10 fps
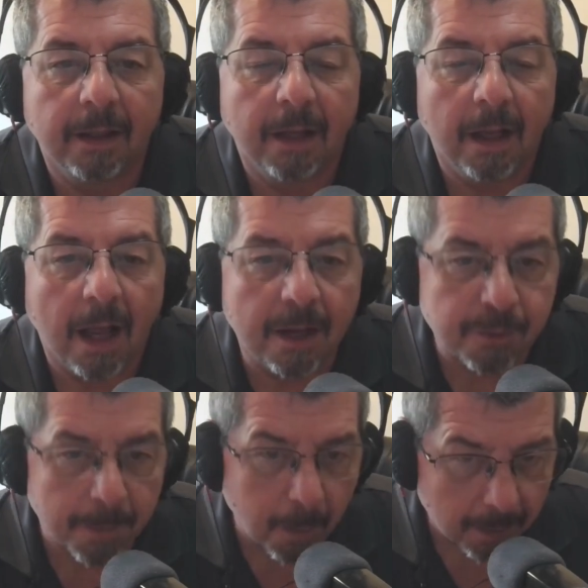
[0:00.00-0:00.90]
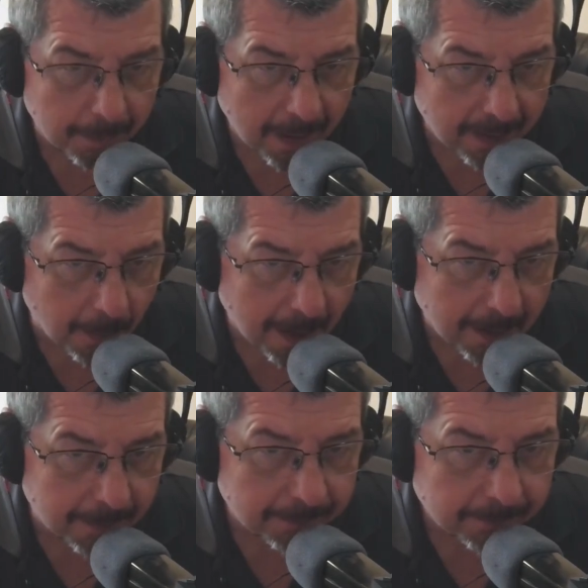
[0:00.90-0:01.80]
As reported by the
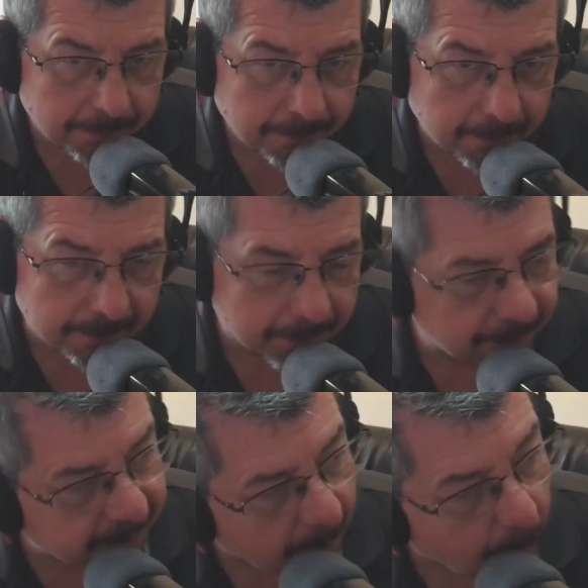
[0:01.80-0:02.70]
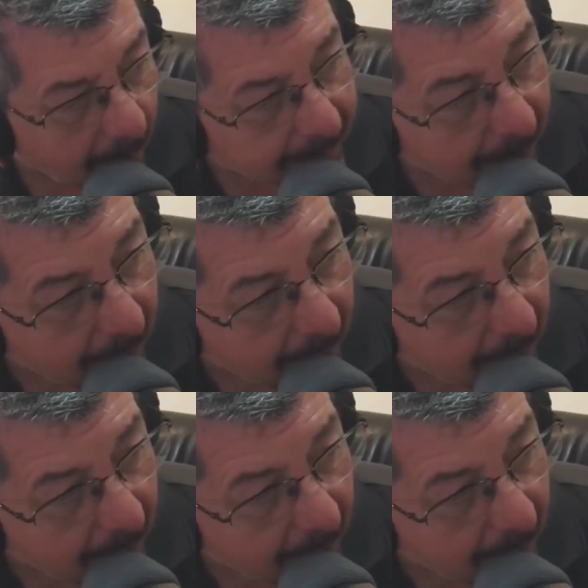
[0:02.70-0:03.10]
Whatcom. Would you say Whatcom